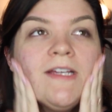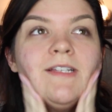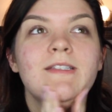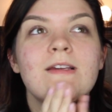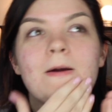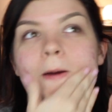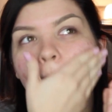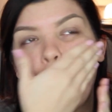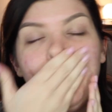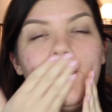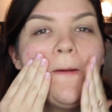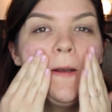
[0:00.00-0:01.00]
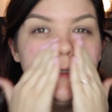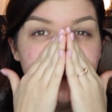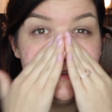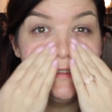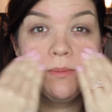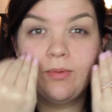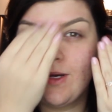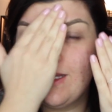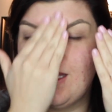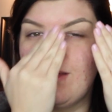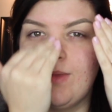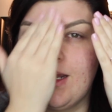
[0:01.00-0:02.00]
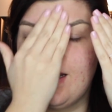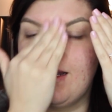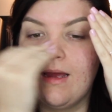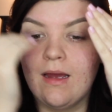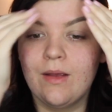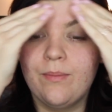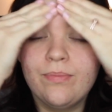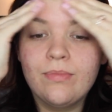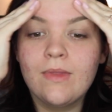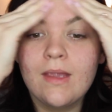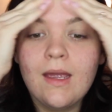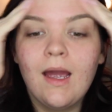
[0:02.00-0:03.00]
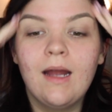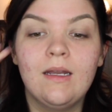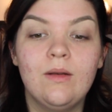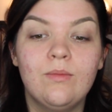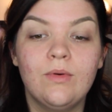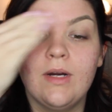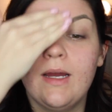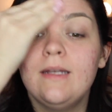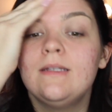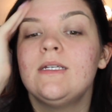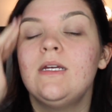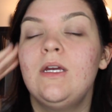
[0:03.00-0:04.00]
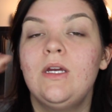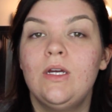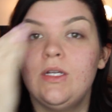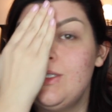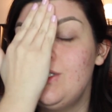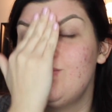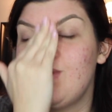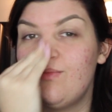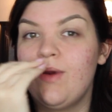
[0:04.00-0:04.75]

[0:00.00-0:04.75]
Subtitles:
so I want to separate them, and I didn't want to do my